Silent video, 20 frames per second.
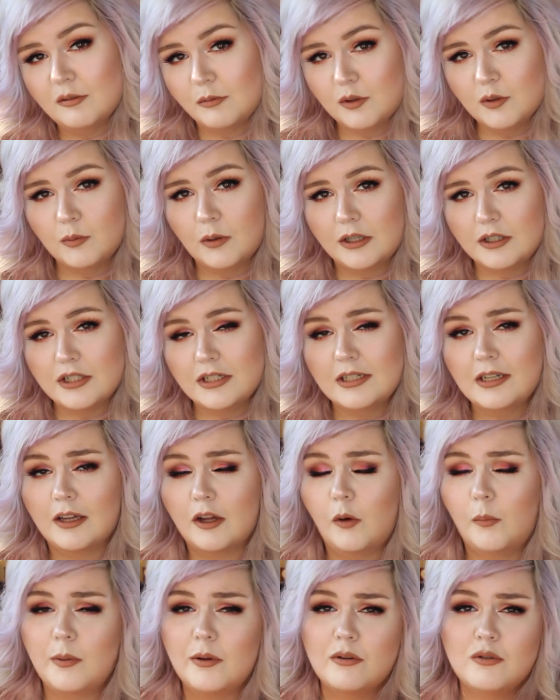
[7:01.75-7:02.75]
so much for watching. I
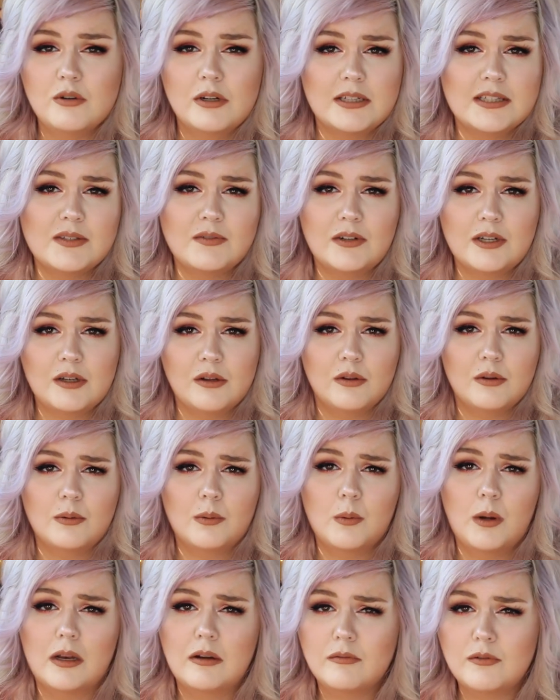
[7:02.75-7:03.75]
hope you enjoyed this video. There were
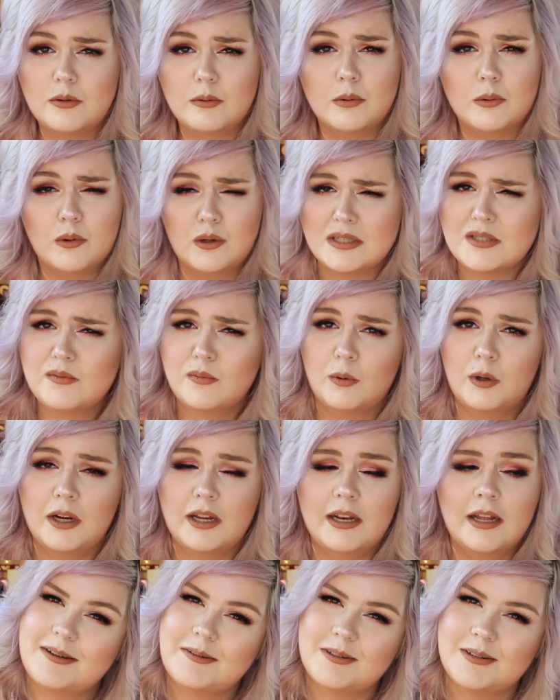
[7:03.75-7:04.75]
quite a few requests for
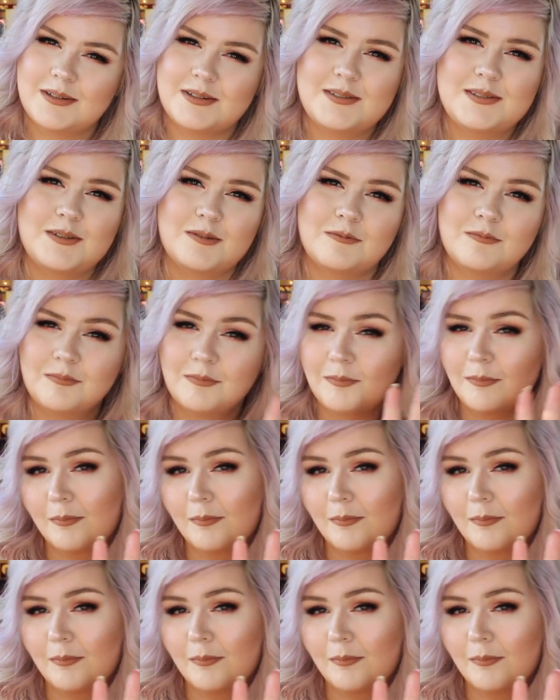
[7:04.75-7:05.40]
it. I will talk to you